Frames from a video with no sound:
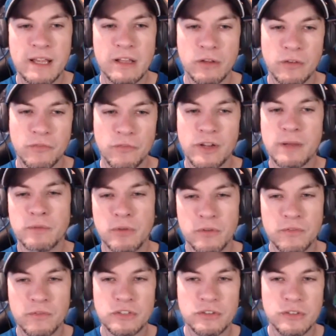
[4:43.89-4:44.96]
I'll look for him to
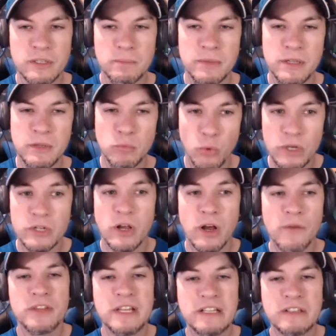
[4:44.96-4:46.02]
eventually be one
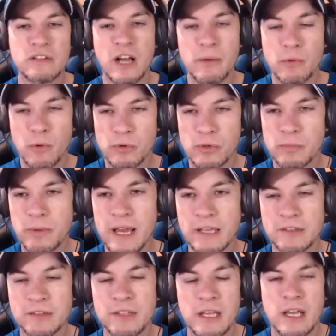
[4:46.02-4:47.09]
of the top
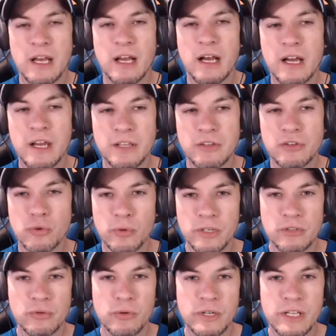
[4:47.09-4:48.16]
quarterbacks in the
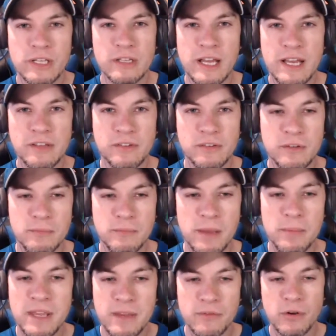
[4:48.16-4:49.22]
2020 class,
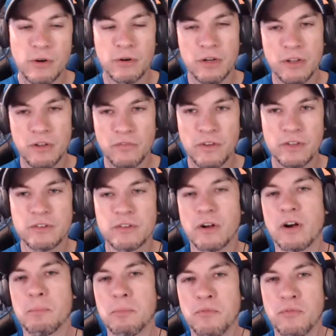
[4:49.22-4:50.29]
maybe even earn his 5th
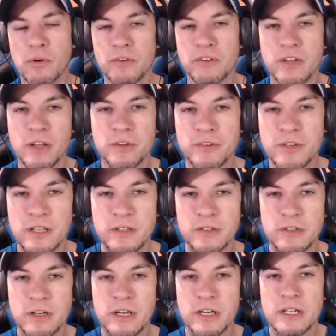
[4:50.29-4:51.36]
star before it's all said
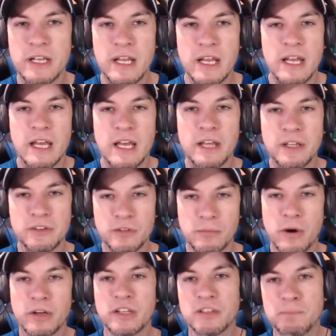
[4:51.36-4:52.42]
and done. And then
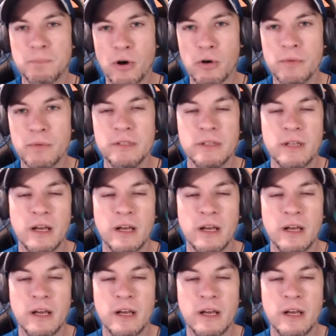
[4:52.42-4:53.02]
DeMarcus Bowman,